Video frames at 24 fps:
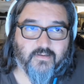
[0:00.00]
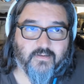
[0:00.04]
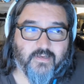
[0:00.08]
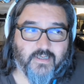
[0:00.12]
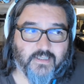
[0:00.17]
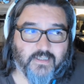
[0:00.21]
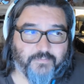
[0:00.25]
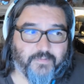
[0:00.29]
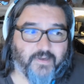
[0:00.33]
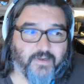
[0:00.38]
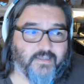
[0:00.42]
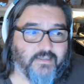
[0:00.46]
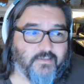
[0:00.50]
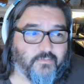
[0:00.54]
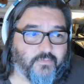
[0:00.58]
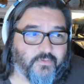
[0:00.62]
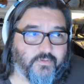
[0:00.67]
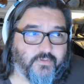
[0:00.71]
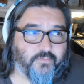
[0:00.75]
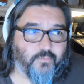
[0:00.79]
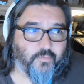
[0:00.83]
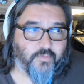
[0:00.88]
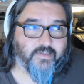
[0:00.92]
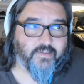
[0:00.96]
it's
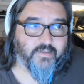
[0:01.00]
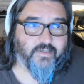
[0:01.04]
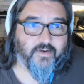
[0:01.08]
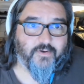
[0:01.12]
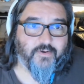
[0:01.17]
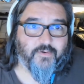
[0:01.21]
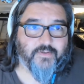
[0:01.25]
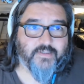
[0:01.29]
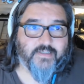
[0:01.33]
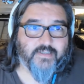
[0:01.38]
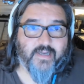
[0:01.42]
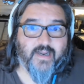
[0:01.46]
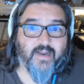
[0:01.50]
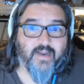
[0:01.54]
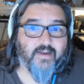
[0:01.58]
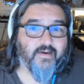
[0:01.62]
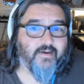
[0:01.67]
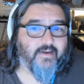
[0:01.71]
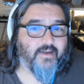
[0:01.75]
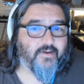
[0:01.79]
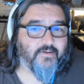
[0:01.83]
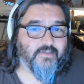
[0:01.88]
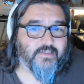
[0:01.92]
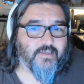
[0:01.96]
possible to really
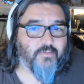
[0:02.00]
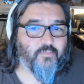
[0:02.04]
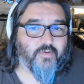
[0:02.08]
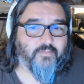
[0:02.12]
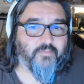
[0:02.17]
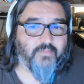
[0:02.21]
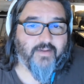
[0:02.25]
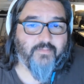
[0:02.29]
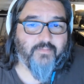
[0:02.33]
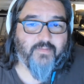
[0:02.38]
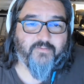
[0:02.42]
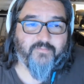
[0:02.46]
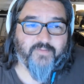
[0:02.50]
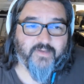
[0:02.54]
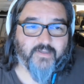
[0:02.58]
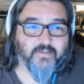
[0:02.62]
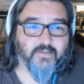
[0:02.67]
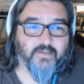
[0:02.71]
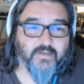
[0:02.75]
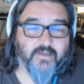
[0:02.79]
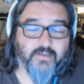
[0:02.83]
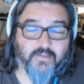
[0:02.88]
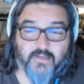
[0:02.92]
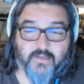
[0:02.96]
understand how someone might be
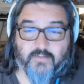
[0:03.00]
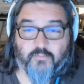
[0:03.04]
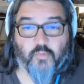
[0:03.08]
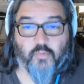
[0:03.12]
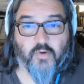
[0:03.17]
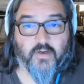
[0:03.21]
feeling and then